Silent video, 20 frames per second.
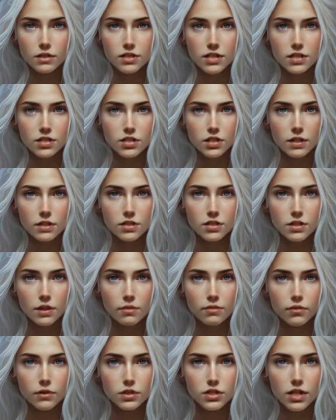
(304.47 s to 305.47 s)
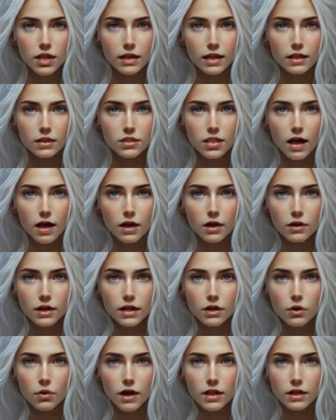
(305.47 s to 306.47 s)
existence, a forsaken
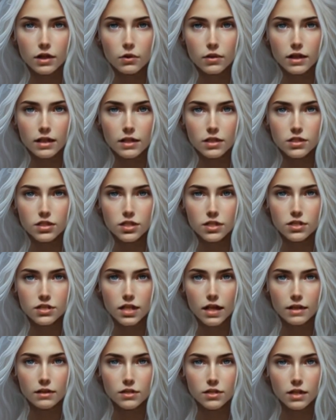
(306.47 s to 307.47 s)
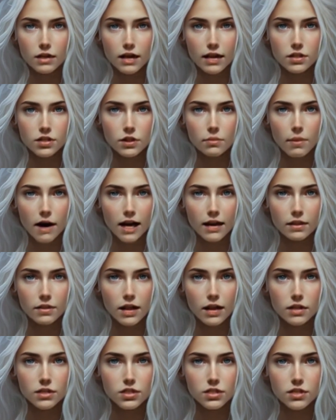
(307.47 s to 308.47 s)
diary chronicling his descent into
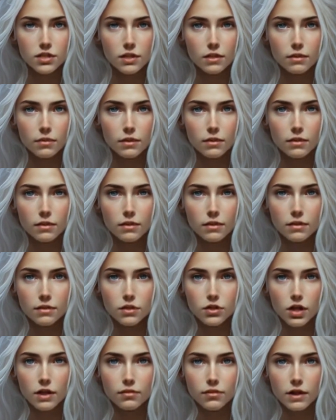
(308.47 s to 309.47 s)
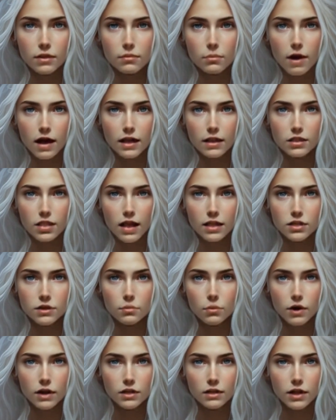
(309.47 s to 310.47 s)
madness. Driven by a
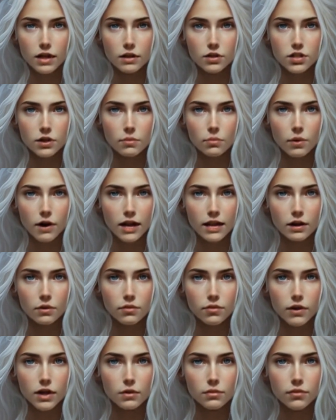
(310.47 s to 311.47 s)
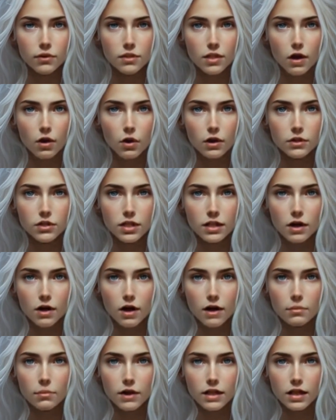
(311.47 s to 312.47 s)
desperate need to break free from the haunting
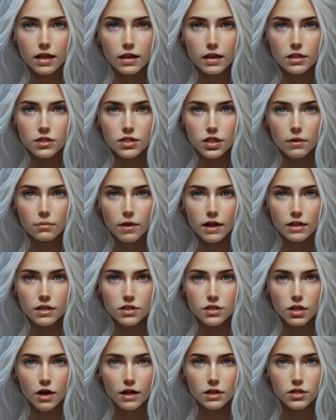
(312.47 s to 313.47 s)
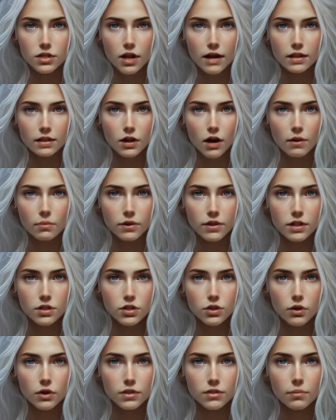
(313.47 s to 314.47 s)
harmony, Isabella sought to uncover the
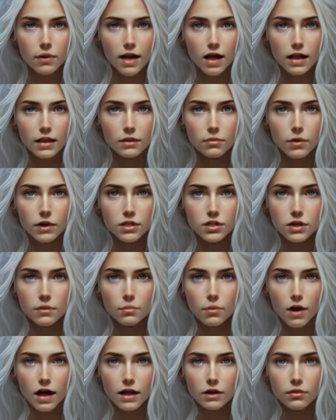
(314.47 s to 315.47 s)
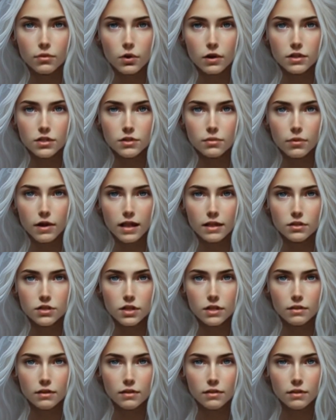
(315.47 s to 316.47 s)
truth behind Victor Blackthorne's
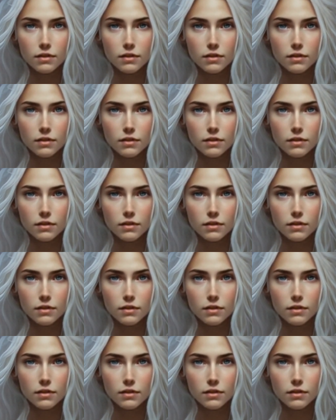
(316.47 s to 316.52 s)
fate.